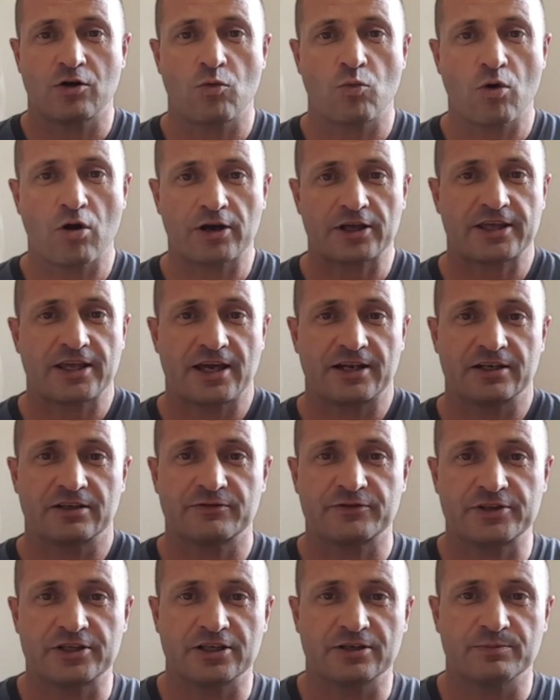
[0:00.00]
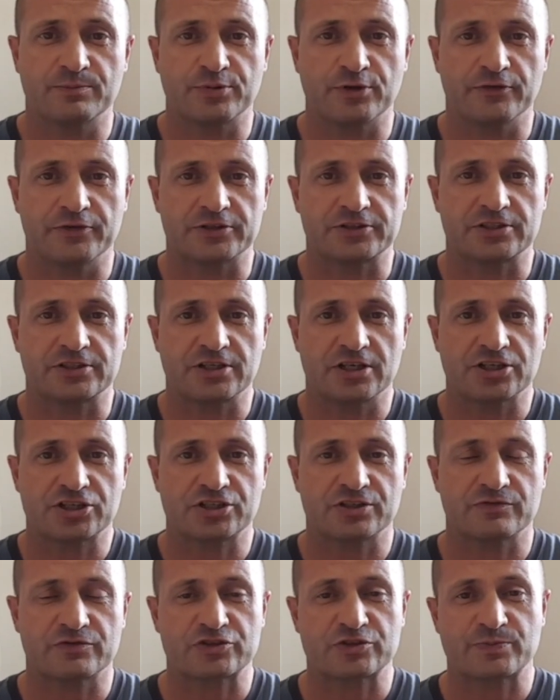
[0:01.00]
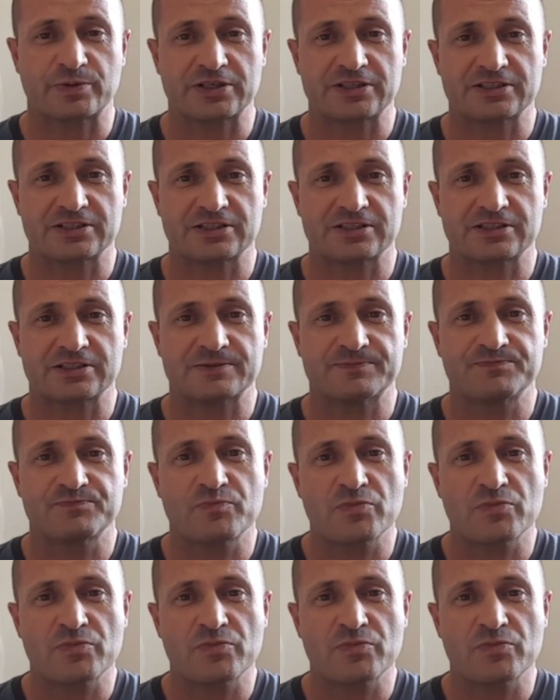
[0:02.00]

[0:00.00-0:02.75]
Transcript: while accounting for the imperfect detection of the species.